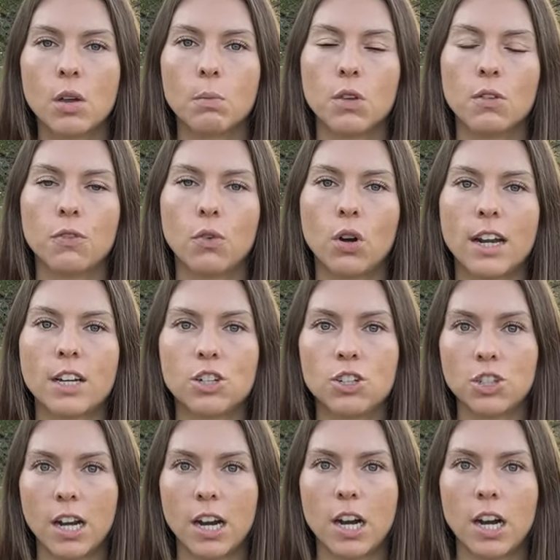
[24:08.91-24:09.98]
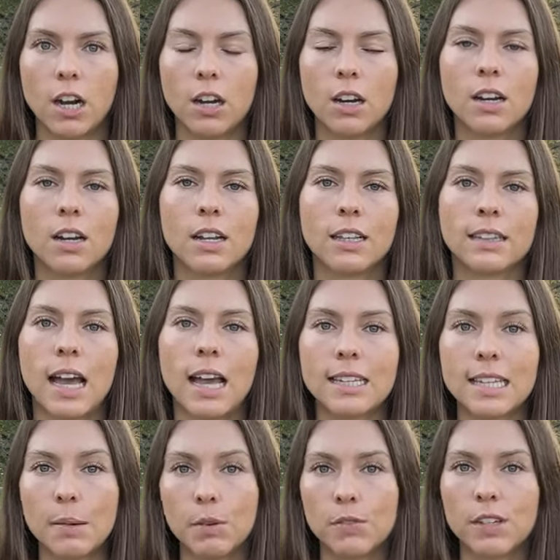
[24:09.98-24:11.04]
before I share that
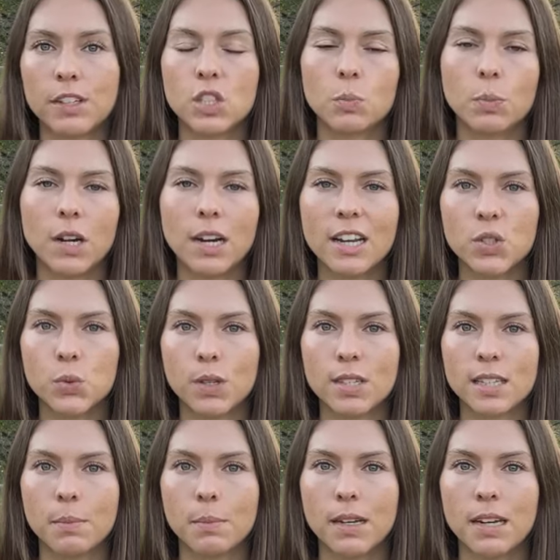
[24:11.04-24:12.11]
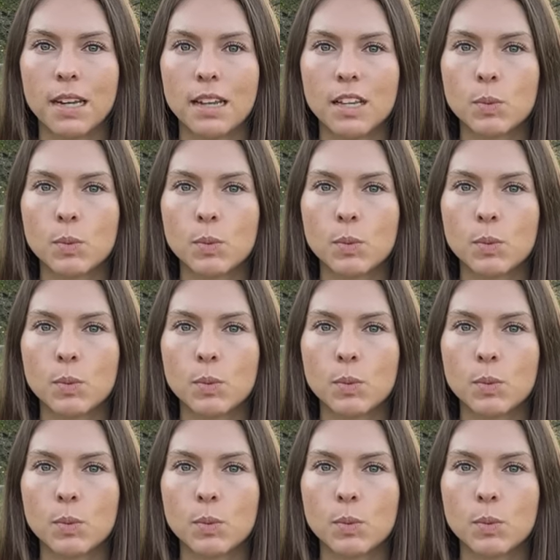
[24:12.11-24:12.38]
type of experience with somebody.